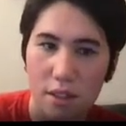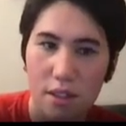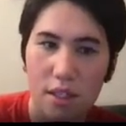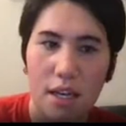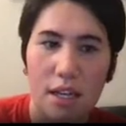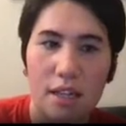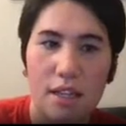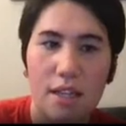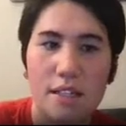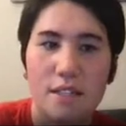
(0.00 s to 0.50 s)

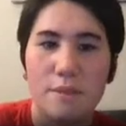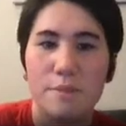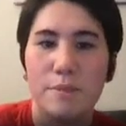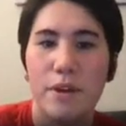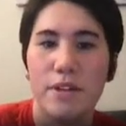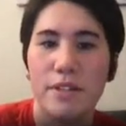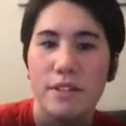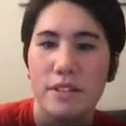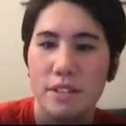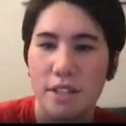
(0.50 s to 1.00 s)
And this
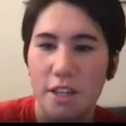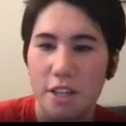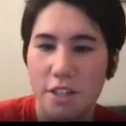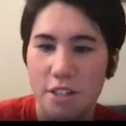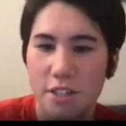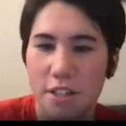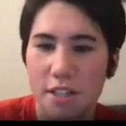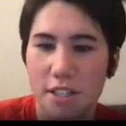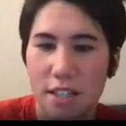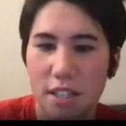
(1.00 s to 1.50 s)

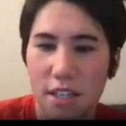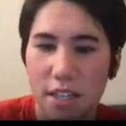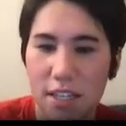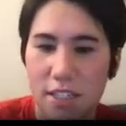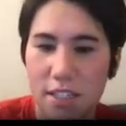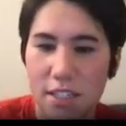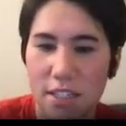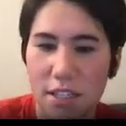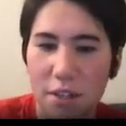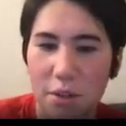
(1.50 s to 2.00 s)
presentation is
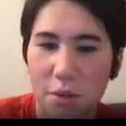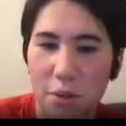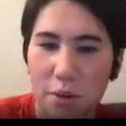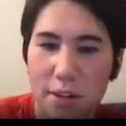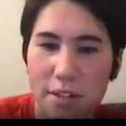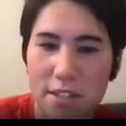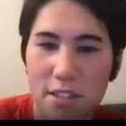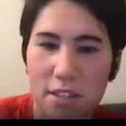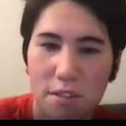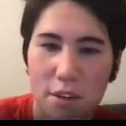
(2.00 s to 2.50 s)
linked in the quiz